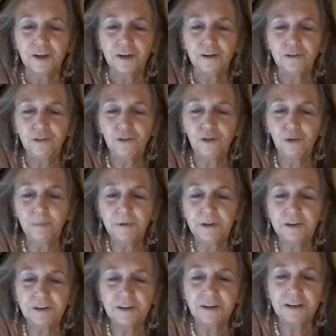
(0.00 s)
new
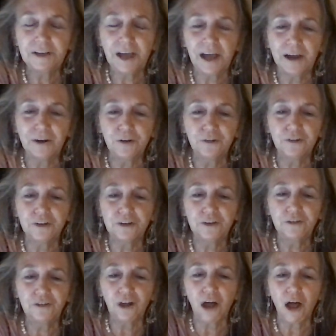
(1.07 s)
beginning energy,
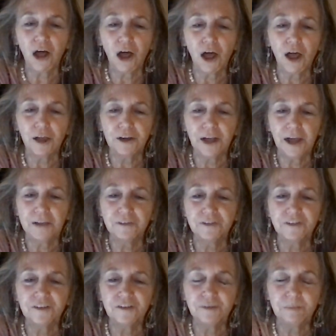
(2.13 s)
dawn and
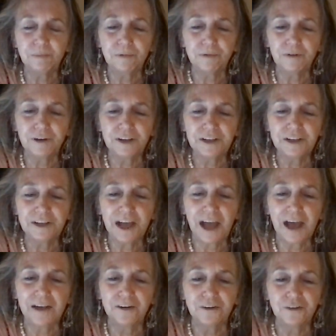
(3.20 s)
spring
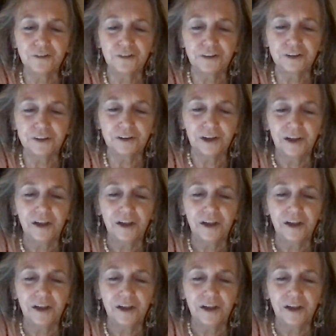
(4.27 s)
energy,